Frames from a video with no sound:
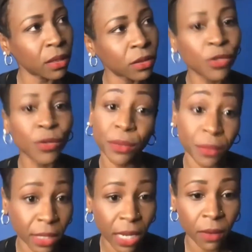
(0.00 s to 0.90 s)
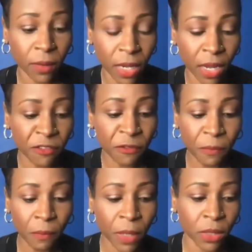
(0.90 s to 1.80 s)
or 3 now that I've
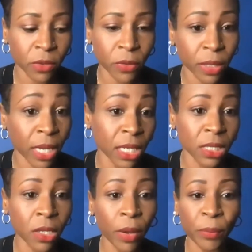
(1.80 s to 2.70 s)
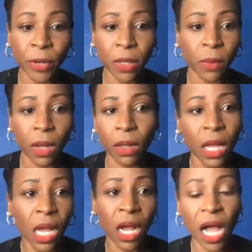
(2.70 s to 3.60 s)
been doing it, and it's going pretty well.
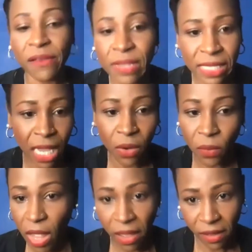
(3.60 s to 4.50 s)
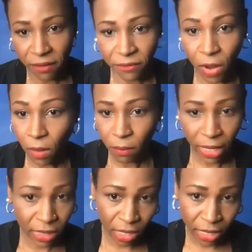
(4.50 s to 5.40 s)
Obviously, I don't have all my
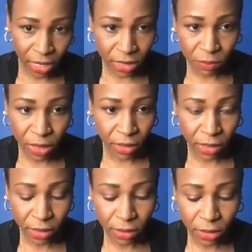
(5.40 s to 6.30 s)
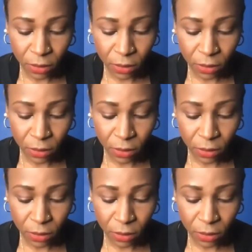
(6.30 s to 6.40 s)
clients because,